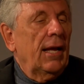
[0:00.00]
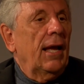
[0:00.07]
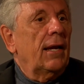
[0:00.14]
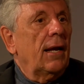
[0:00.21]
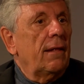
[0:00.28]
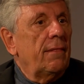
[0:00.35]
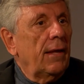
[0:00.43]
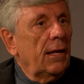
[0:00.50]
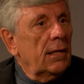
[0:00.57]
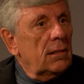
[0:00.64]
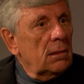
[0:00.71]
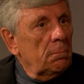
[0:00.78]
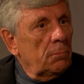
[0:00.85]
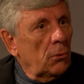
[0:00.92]
And I think
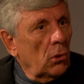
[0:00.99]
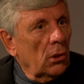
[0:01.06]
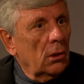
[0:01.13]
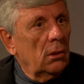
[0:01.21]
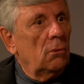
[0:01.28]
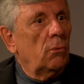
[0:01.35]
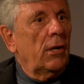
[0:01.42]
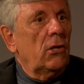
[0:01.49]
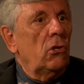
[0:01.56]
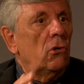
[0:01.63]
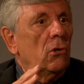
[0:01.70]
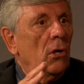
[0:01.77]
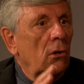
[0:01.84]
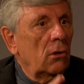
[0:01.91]
it's important when you go